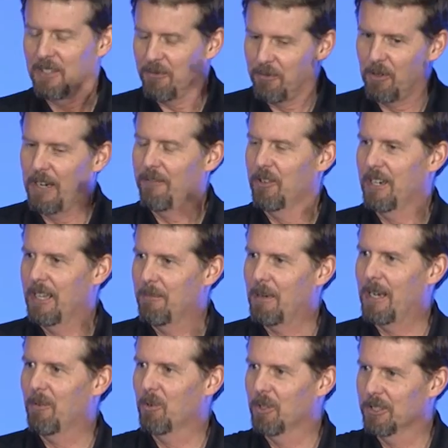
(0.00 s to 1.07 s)
a forever day in
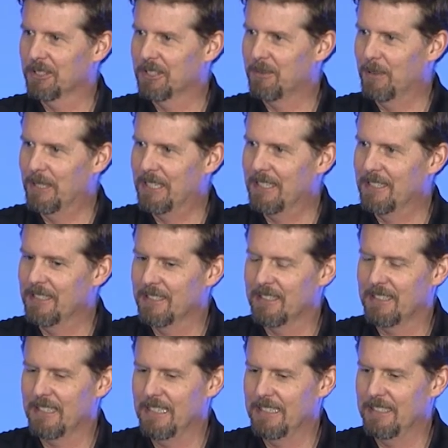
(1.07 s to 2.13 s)
my world
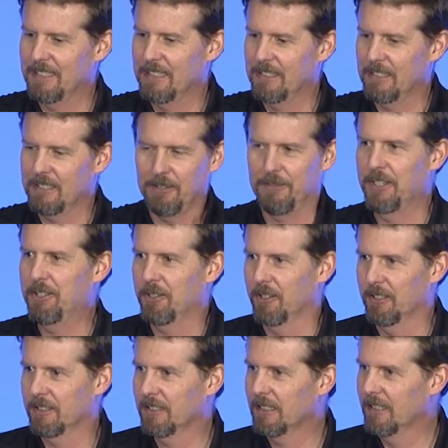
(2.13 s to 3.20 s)
because it's just a
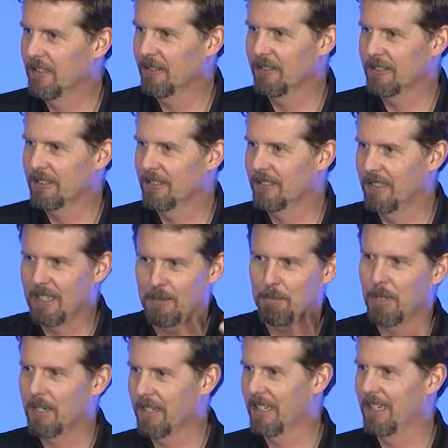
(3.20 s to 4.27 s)
feature. You know, it's not a
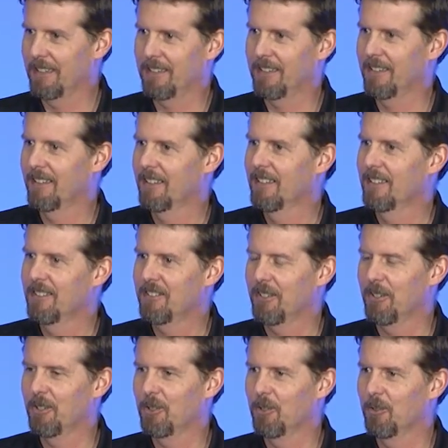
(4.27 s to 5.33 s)
bug yet.
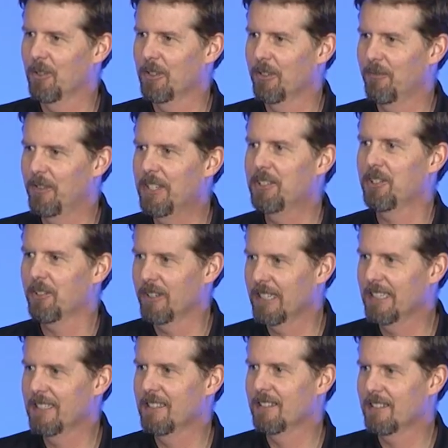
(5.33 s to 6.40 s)
So the feature
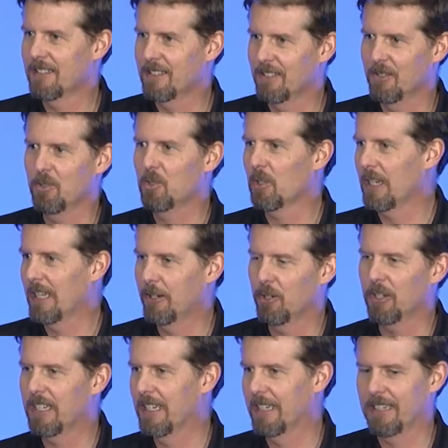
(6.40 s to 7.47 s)
is userland
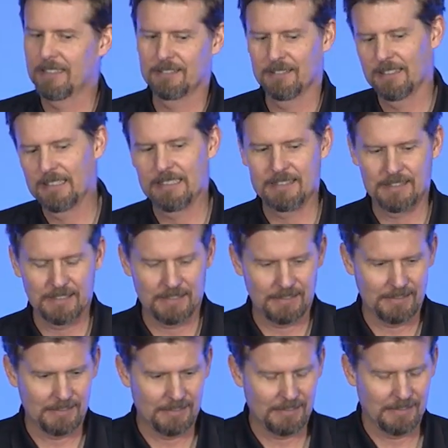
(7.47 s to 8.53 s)
hooking
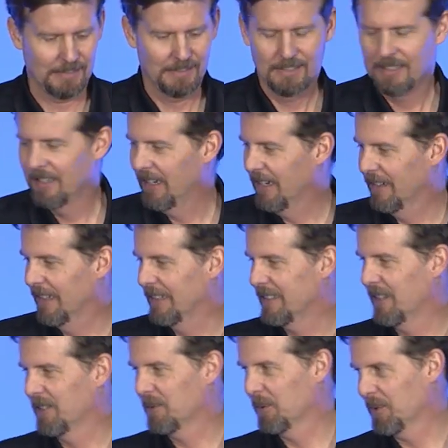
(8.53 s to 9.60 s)
exists, and that's
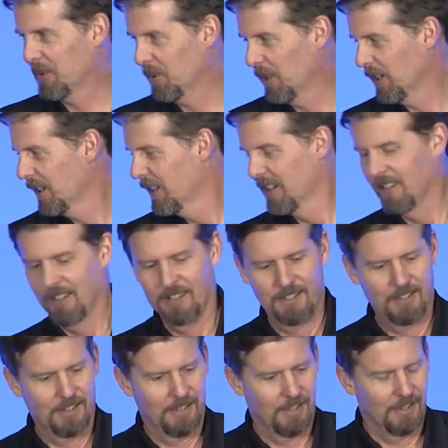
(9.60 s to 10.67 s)
how it's supposed to work.
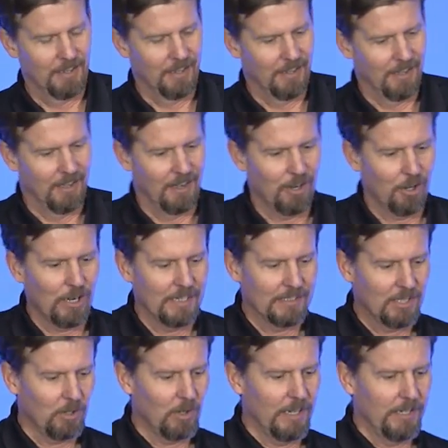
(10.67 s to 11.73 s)
All right,
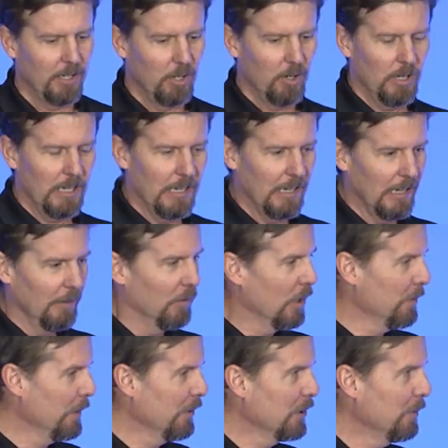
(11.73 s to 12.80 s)
so I know I want
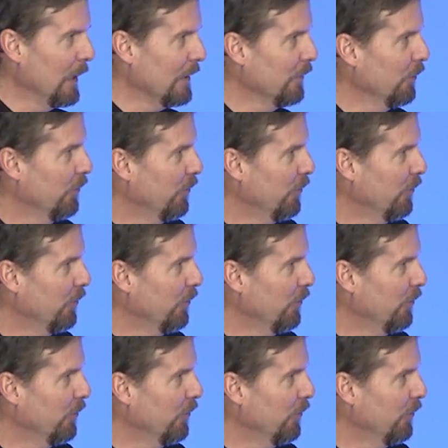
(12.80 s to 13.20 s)
to be respectful